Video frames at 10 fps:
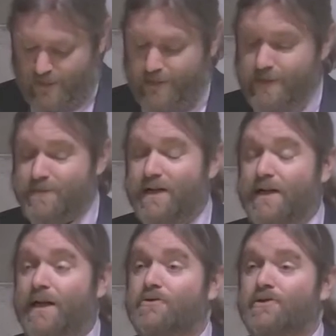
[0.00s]
and it's
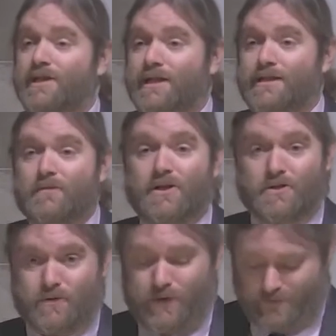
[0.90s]
been interesting to be
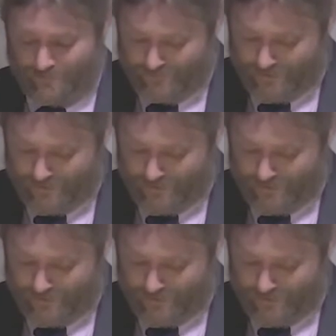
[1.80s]
sure.